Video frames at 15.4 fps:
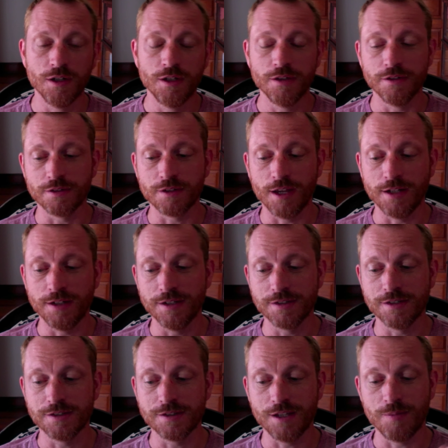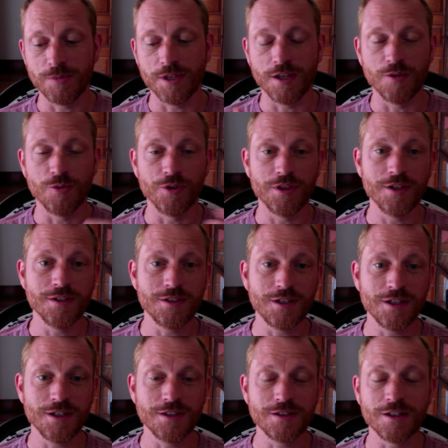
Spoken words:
this guy does the same thing with his kids and